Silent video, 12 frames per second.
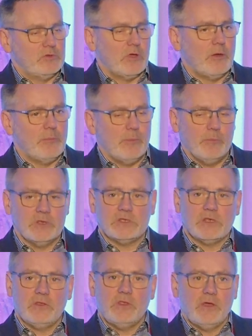to our
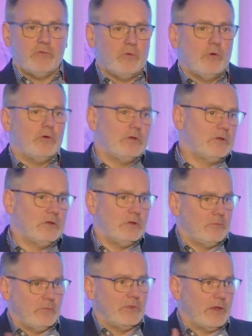members, and therefore um,